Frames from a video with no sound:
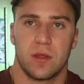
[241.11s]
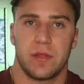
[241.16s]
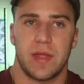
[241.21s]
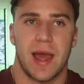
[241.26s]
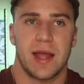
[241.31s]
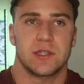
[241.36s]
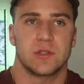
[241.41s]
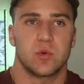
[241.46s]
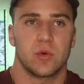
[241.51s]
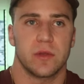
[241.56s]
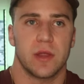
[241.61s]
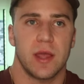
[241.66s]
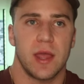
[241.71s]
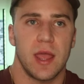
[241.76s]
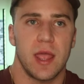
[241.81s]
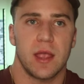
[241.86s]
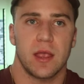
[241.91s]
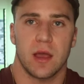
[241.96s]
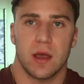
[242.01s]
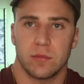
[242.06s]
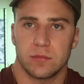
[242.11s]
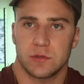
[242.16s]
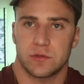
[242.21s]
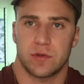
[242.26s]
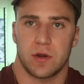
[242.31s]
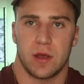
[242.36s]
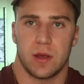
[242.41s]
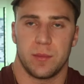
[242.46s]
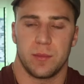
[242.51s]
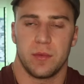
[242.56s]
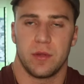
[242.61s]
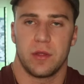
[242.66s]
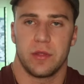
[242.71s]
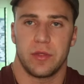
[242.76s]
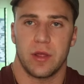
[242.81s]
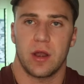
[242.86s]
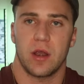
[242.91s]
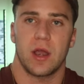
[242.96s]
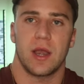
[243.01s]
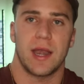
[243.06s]
That's where the hate comes from.
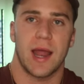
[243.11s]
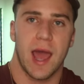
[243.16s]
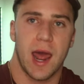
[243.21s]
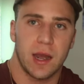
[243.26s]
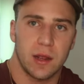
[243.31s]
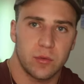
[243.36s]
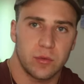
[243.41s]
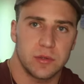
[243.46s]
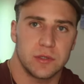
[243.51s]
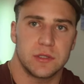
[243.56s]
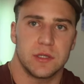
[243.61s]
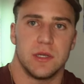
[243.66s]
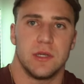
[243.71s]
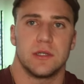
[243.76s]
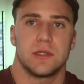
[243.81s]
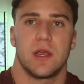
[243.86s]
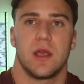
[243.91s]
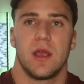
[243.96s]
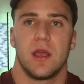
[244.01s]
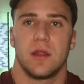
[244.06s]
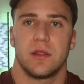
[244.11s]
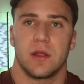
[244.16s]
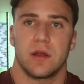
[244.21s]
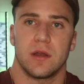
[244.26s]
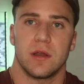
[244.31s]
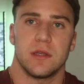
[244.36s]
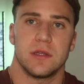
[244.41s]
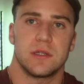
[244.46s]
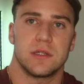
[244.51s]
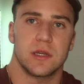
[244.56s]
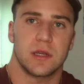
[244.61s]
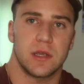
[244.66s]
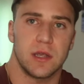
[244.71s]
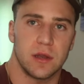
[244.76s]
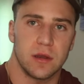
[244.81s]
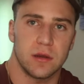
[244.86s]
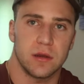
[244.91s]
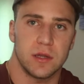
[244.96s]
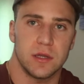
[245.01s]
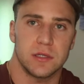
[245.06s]
Their inadequacies, their
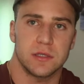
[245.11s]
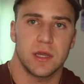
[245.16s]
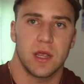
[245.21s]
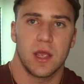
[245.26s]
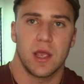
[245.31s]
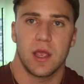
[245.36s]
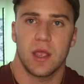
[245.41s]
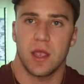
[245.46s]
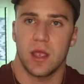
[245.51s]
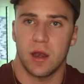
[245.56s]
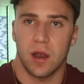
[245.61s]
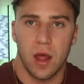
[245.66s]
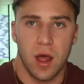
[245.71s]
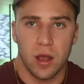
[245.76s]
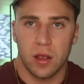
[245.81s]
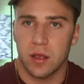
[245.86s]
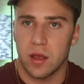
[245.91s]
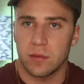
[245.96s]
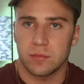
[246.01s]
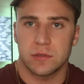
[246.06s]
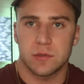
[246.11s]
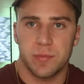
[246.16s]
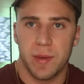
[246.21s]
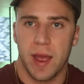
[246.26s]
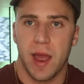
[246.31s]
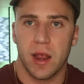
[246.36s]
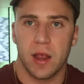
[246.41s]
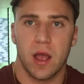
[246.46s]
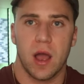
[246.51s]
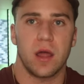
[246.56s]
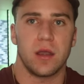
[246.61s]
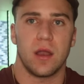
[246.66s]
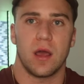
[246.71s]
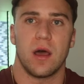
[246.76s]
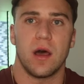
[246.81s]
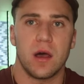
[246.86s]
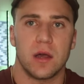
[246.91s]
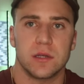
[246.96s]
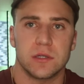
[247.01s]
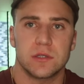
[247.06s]
insecurities. It all comes back onto
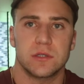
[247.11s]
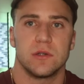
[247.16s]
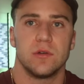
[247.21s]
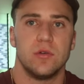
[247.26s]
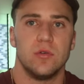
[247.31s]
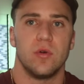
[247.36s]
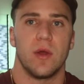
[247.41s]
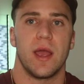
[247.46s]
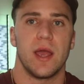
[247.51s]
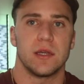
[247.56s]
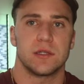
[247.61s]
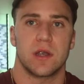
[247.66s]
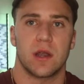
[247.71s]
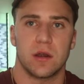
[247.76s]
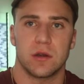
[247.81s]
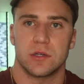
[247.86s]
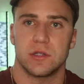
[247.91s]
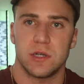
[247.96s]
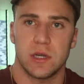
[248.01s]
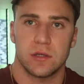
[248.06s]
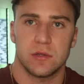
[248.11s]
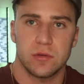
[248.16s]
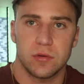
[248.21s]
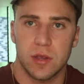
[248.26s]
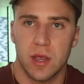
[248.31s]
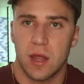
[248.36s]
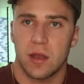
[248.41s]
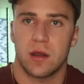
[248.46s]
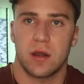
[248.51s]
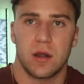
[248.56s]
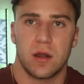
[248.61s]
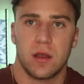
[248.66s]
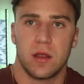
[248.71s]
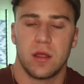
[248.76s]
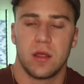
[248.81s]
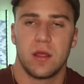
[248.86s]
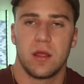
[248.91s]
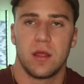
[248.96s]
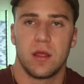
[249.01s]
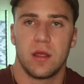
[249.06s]
us who has our shit together.
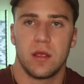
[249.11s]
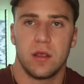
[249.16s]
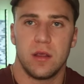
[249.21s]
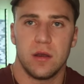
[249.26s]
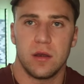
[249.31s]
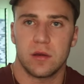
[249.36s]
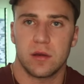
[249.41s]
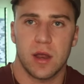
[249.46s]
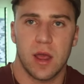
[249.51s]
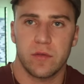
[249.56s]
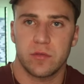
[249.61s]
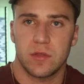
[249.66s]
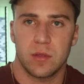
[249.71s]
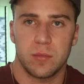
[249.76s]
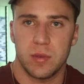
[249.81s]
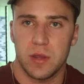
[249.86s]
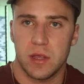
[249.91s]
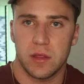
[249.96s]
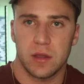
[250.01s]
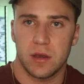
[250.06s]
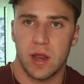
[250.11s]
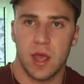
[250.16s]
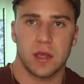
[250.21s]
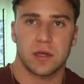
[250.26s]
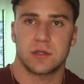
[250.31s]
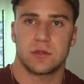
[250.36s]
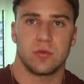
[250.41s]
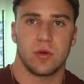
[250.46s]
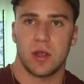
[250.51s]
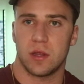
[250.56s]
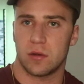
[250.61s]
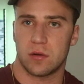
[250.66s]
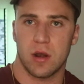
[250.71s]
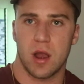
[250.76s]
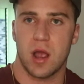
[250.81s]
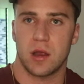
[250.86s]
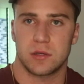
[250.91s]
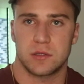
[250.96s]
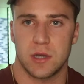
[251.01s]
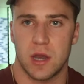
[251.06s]
You don't have to be the next Dwayne The
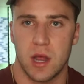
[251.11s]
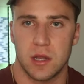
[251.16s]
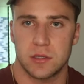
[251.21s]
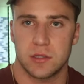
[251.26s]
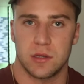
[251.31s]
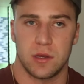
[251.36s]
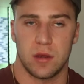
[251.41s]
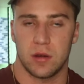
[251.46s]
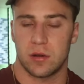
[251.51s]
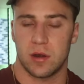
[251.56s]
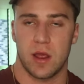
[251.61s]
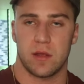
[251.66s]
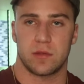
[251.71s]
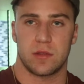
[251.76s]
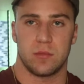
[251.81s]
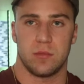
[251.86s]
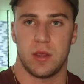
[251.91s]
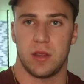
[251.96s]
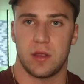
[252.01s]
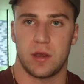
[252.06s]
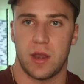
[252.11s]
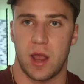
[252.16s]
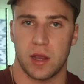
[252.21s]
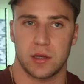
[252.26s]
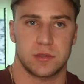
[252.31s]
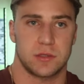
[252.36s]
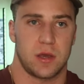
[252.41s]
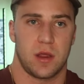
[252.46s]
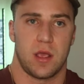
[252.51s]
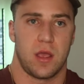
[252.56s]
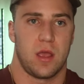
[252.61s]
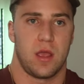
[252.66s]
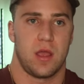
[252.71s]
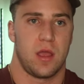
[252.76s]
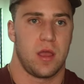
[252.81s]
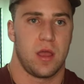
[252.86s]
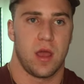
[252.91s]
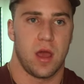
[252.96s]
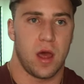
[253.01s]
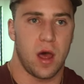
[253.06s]
Rock Johnson. You don't have to be the next
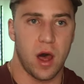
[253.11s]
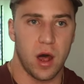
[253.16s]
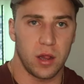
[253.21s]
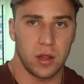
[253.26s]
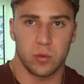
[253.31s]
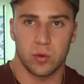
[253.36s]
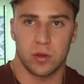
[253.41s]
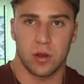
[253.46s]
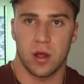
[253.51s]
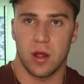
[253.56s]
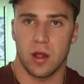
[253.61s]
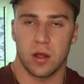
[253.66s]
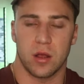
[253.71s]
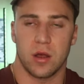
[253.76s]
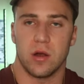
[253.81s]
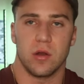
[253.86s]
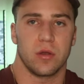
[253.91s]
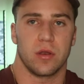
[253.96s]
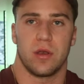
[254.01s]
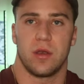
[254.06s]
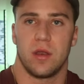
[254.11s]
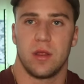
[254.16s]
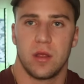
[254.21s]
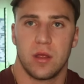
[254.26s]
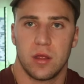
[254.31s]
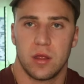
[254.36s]
Hollywood Hulk Hogan.